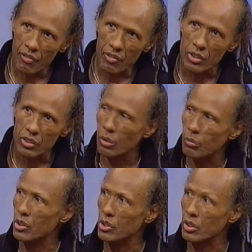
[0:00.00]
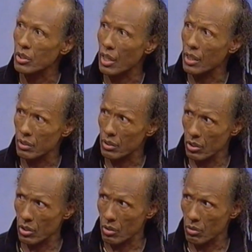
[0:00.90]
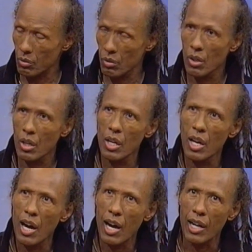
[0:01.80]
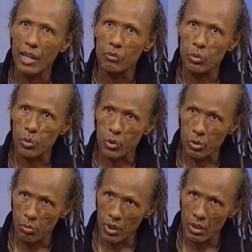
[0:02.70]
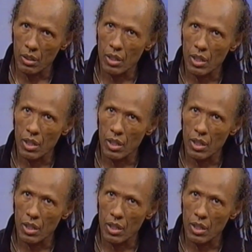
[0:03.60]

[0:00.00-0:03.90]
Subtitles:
having some issues, as you know, and I'm supposed to be